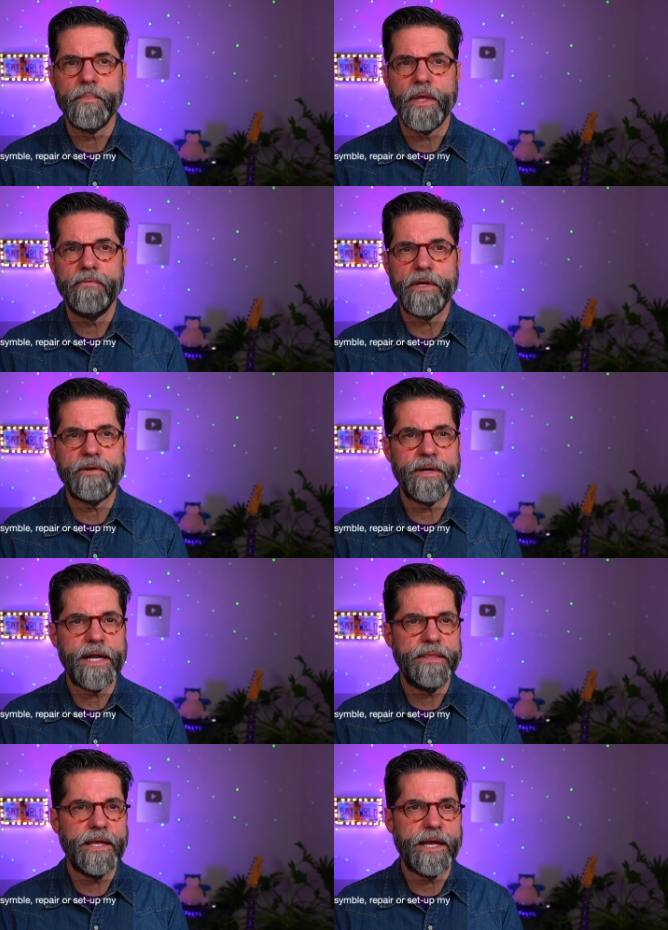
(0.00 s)
Victor and
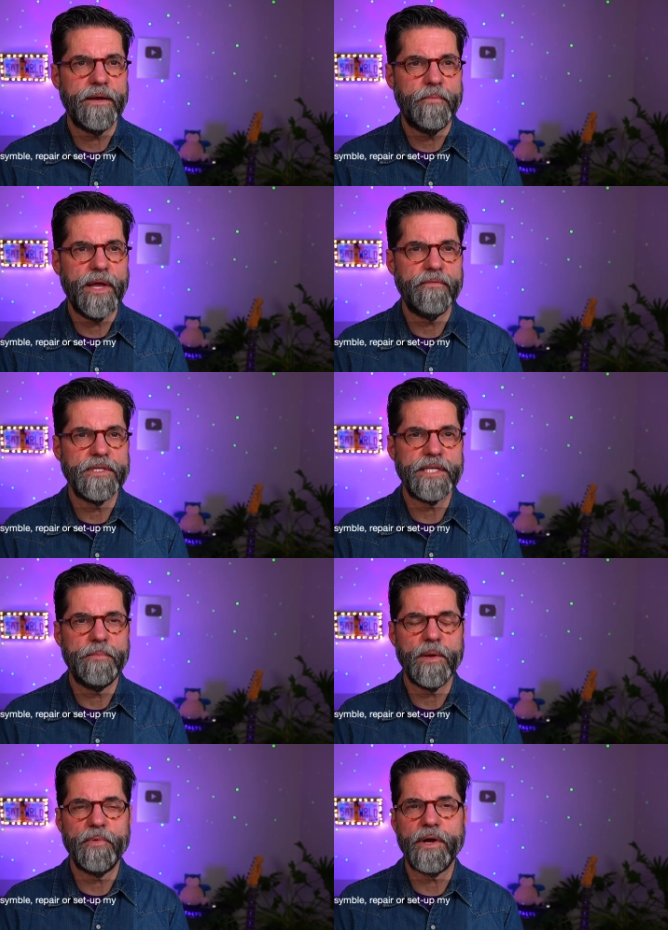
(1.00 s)
I think we have the
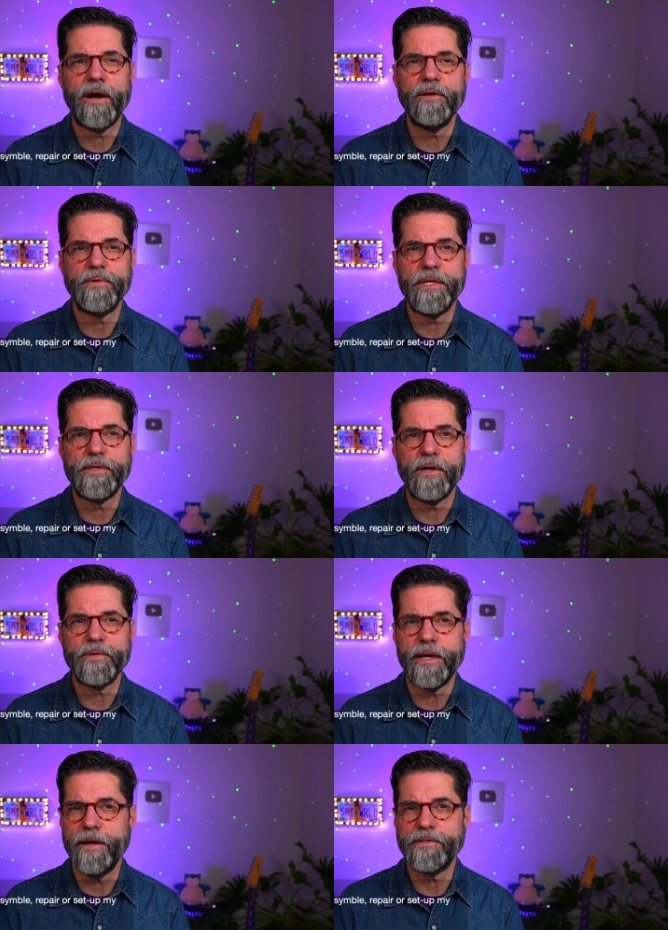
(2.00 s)
same number of guitars
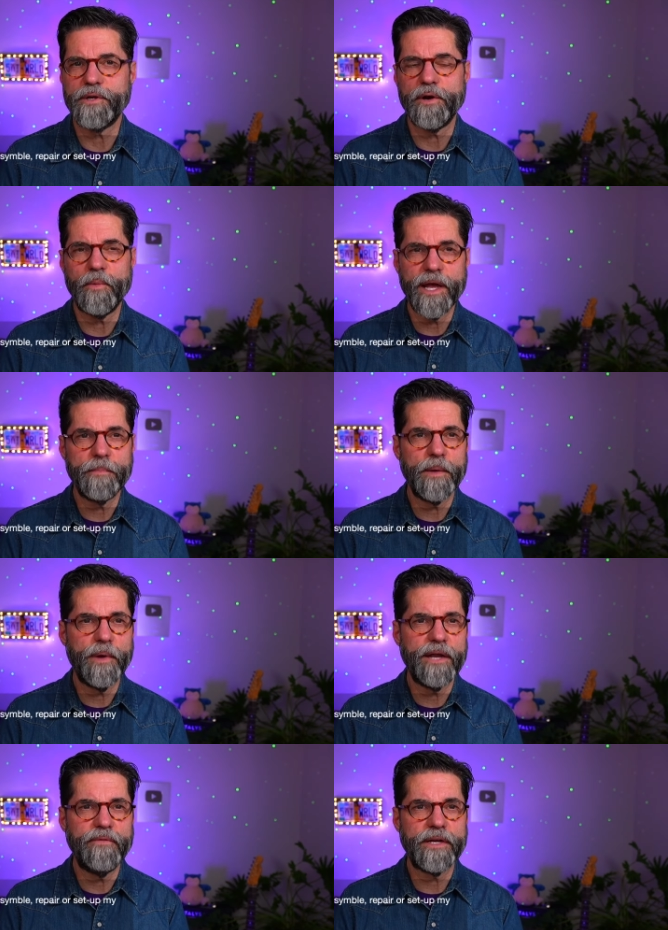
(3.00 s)
right now. It's starting to weigh on my
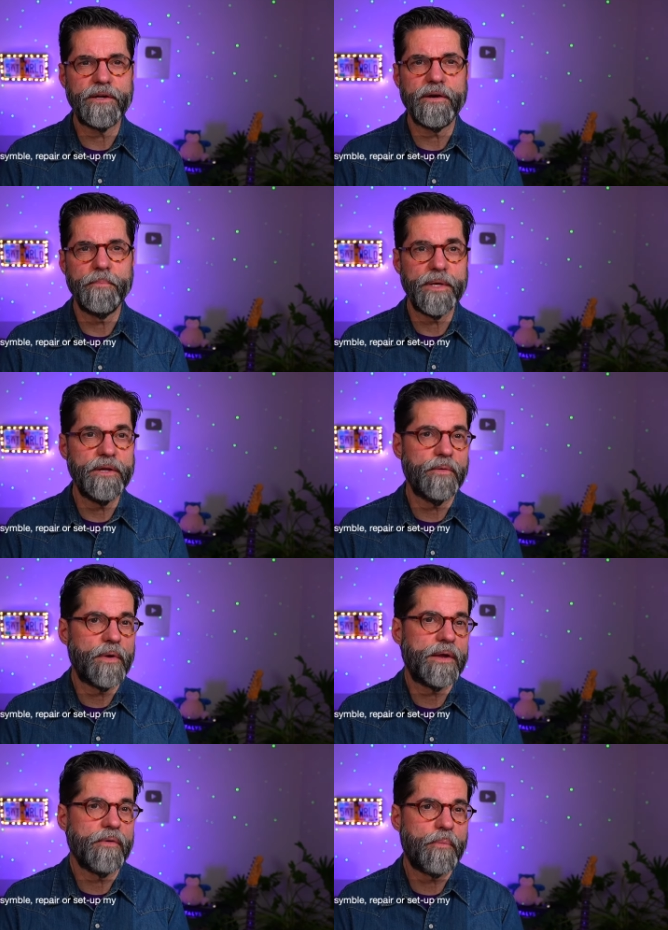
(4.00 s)
mind, Victor. But you're
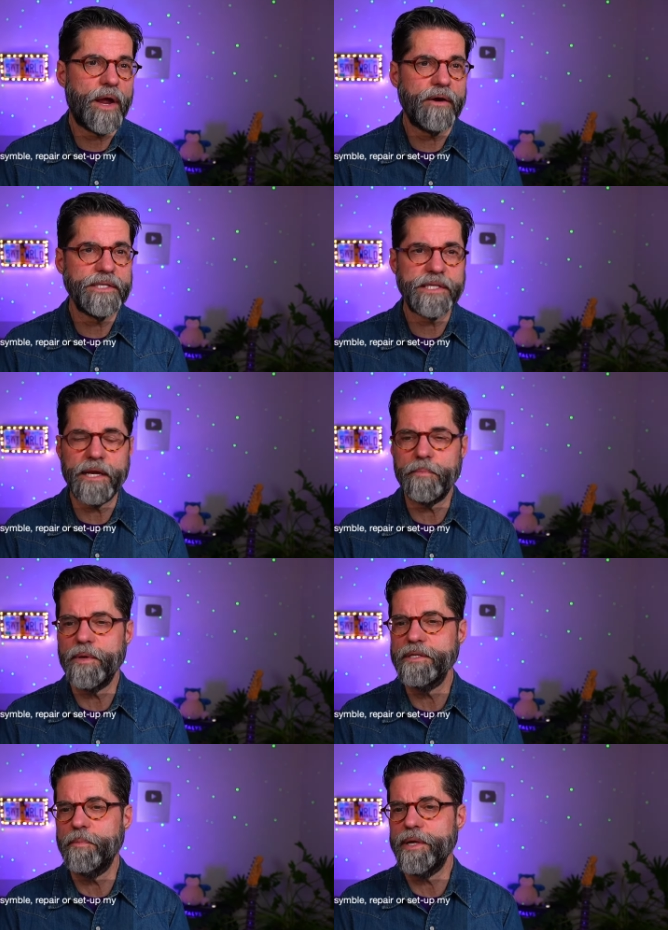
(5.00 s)
right, repair and
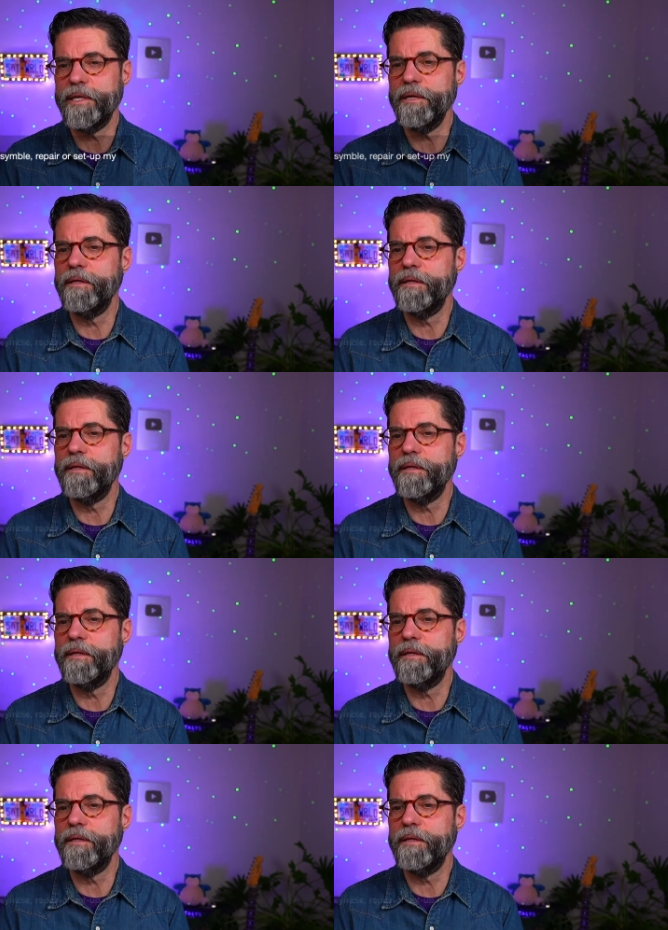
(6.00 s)
setup is a big deal.